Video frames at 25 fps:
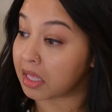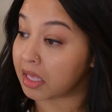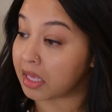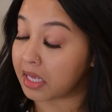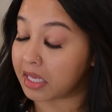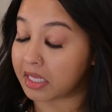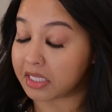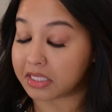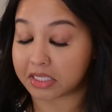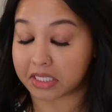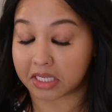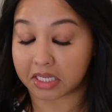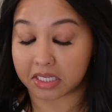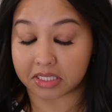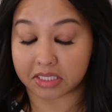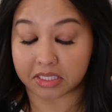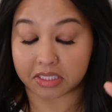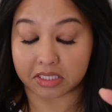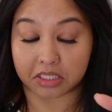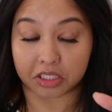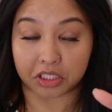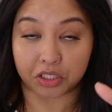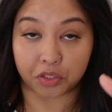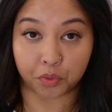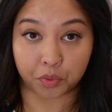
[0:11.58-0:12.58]
It's
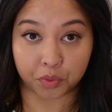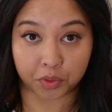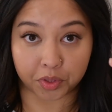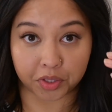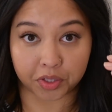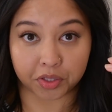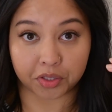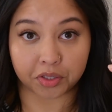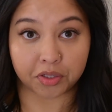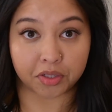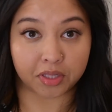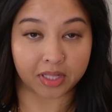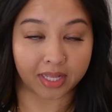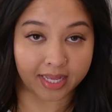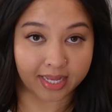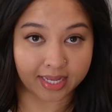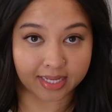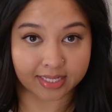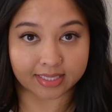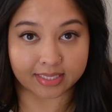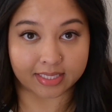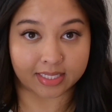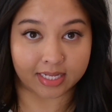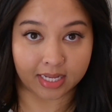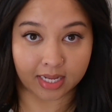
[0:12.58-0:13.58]
because your girl
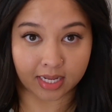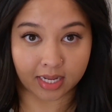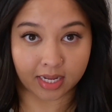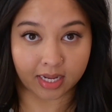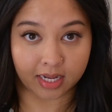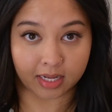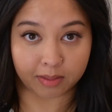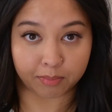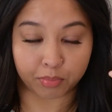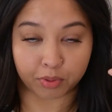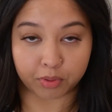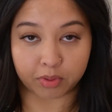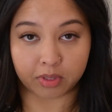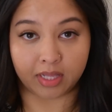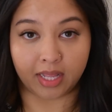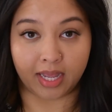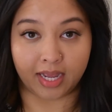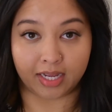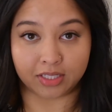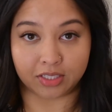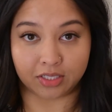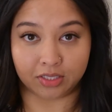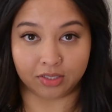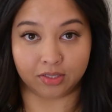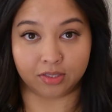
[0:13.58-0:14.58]
has not put
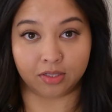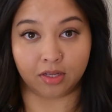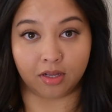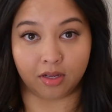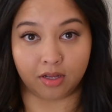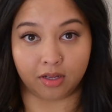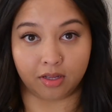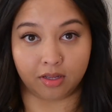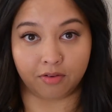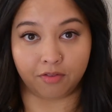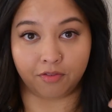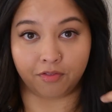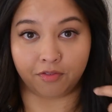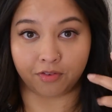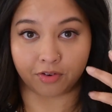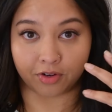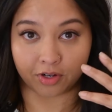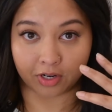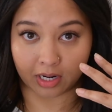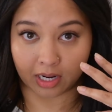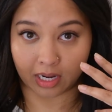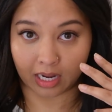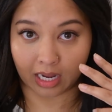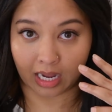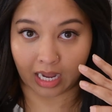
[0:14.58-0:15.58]
lashes on for
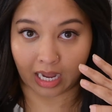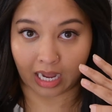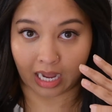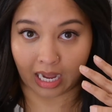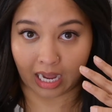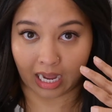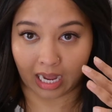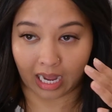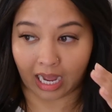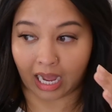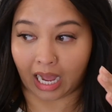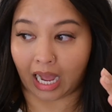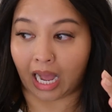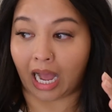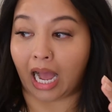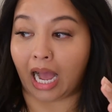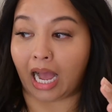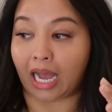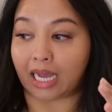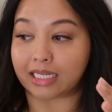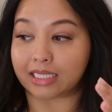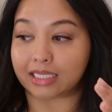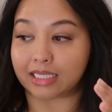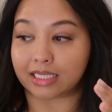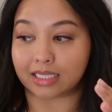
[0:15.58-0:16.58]
a
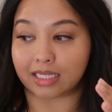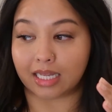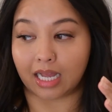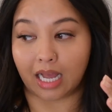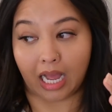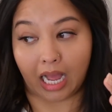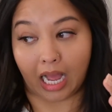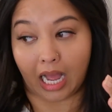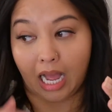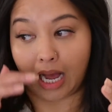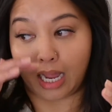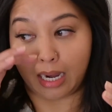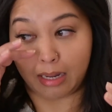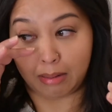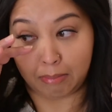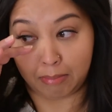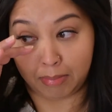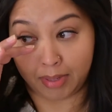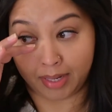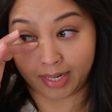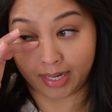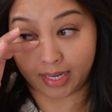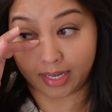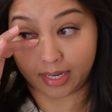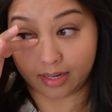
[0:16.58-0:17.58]
hot
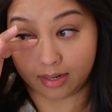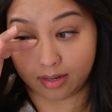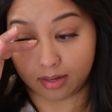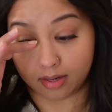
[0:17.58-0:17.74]
minute.